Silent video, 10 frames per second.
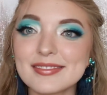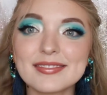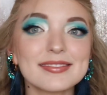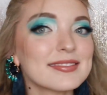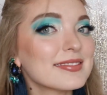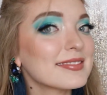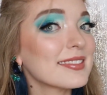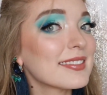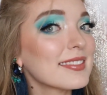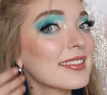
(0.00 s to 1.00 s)
Okay
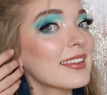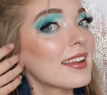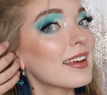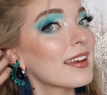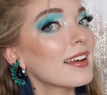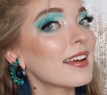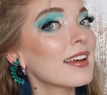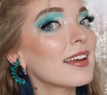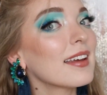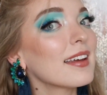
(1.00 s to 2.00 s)
friends, that's it for
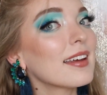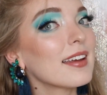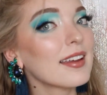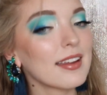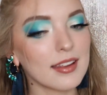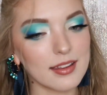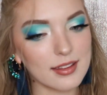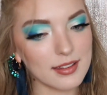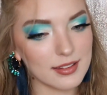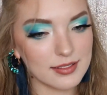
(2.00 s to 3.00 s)
this Ocean
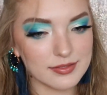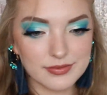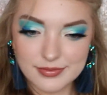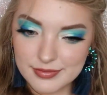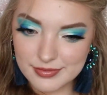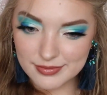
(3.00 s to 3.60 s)
Eyes,